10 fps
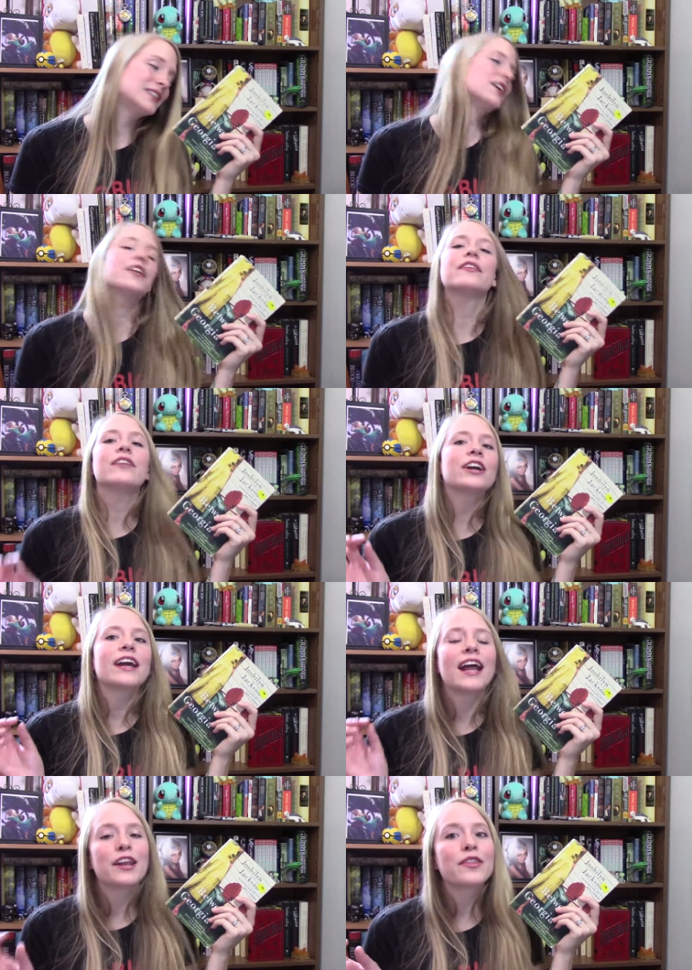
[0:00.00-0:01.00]
until the very
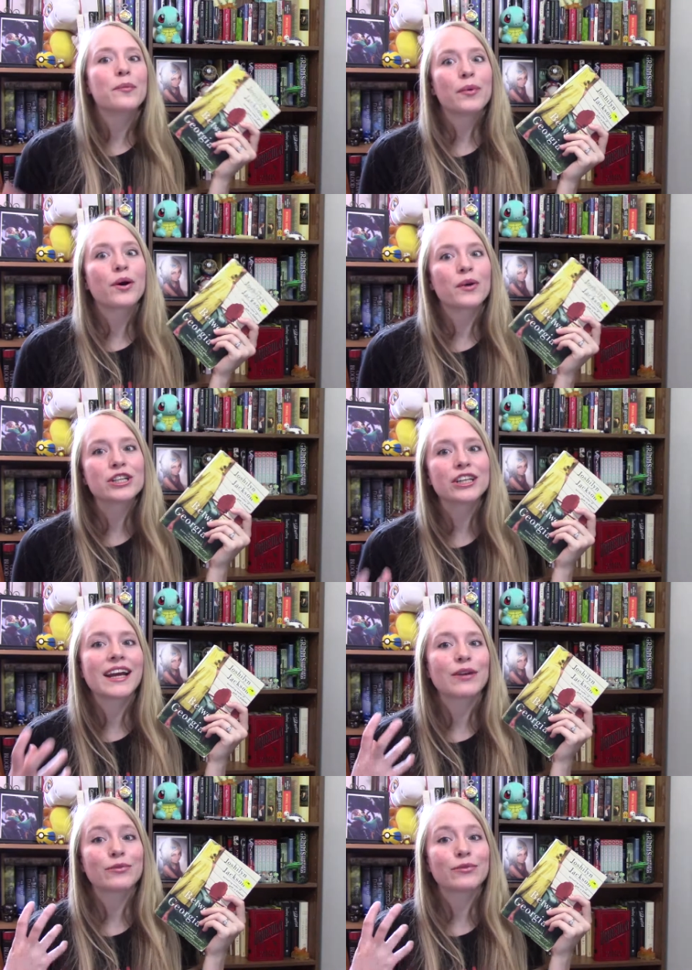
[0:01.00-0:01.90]
end of the book where she